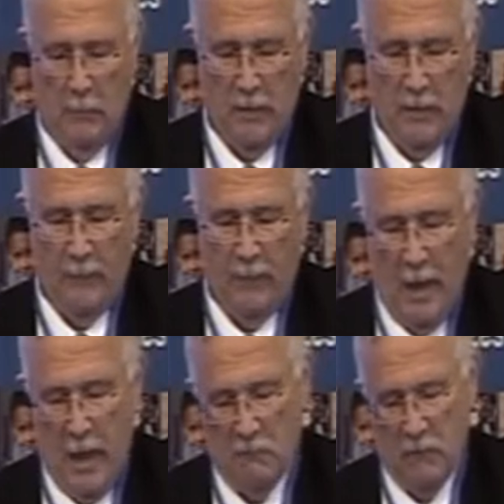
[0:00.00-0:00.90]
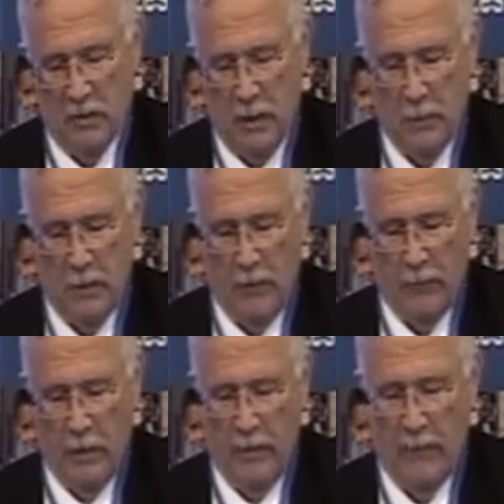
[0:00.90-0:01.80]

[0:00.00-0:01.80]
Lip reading: Percent fat is typically 3 to